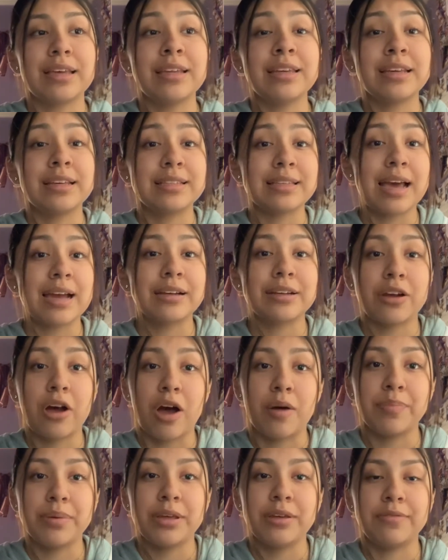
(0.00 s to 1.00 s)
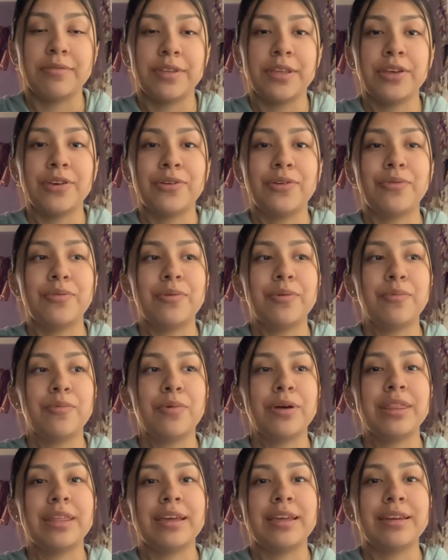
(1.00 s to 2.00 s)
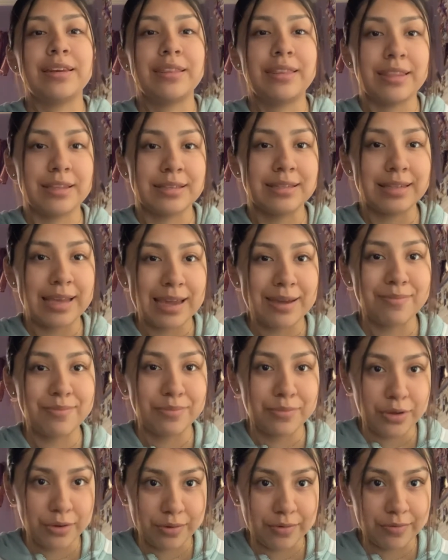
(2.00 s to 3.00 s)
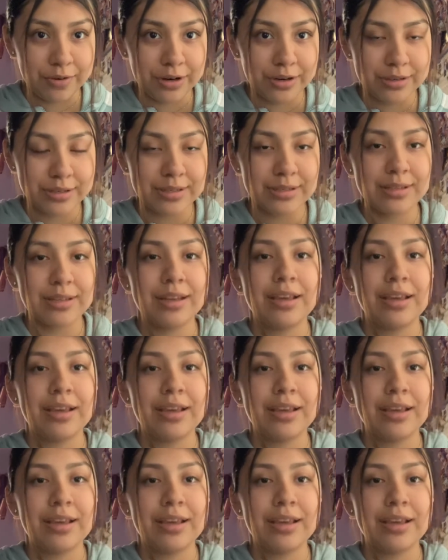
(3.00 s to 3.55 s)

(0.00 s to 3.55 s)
an exact copy of you within the same universe.